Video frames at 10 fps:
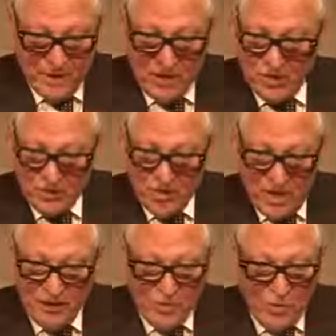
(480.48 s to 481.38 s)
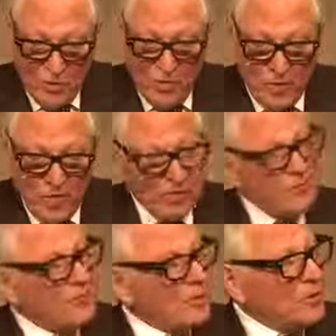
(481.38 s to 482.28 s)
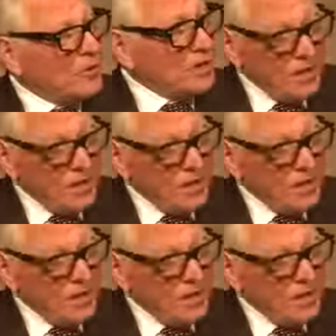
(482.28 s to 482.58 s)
He is a great role model for the